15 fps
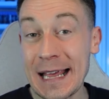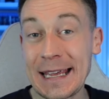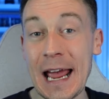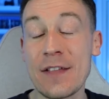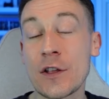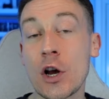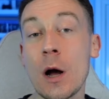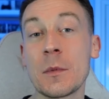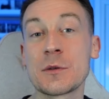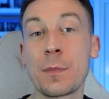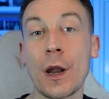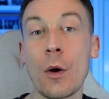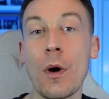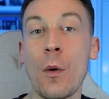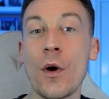Get in the comments
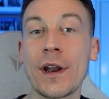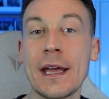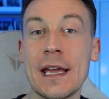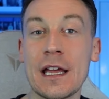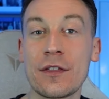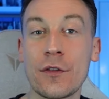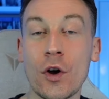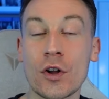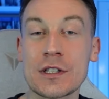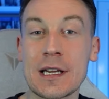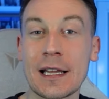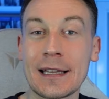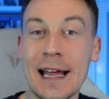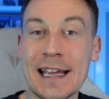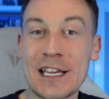below. I want to hear your thoughts.
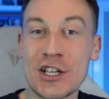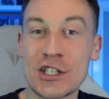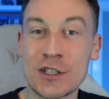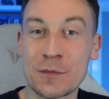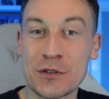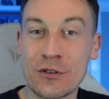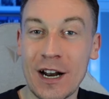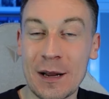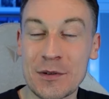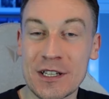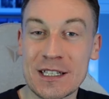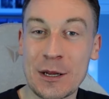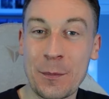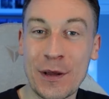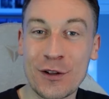Like and subscribe
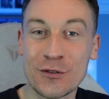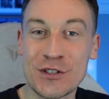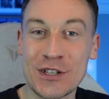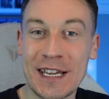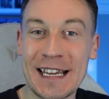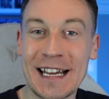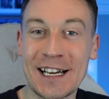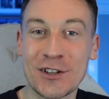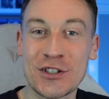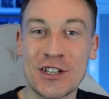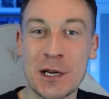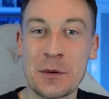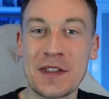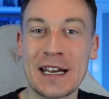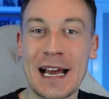to Typical City, and I'll
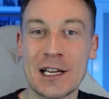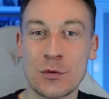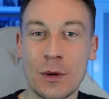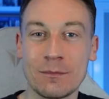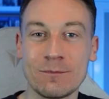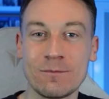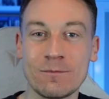see you in the next one.